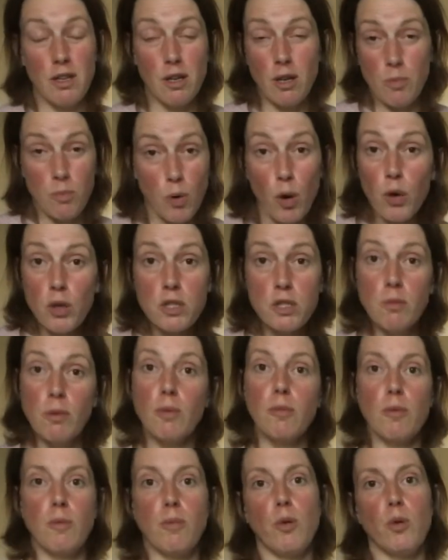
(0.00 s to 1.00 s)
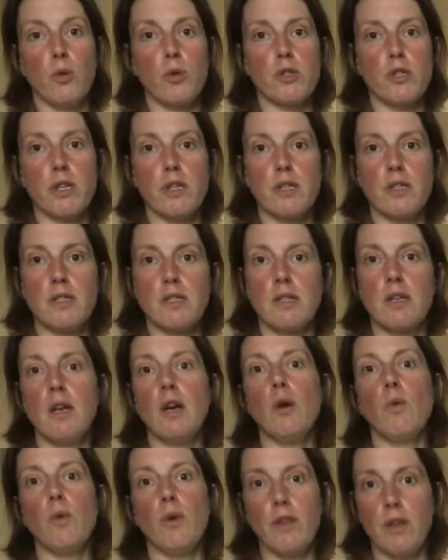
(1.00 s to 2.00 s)
approximate proportions
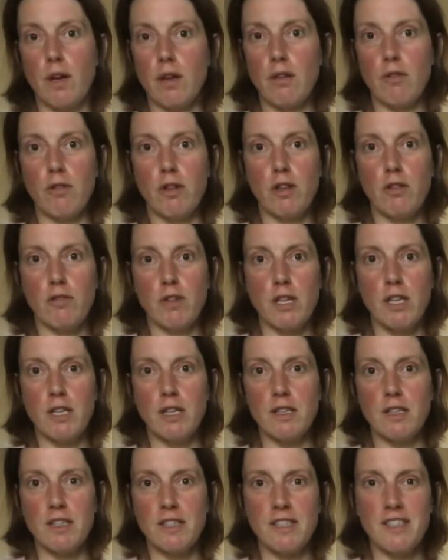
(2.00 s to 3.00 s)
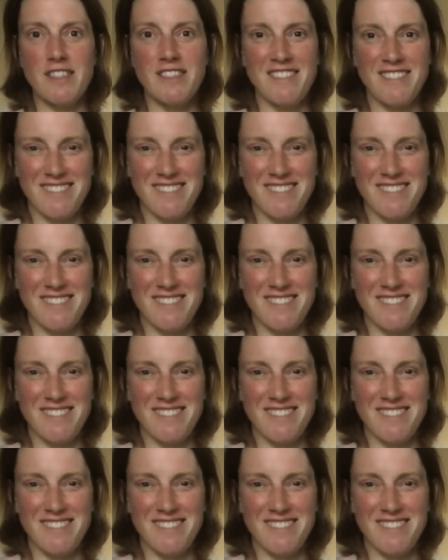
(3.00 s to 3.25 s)
with the other ingredients.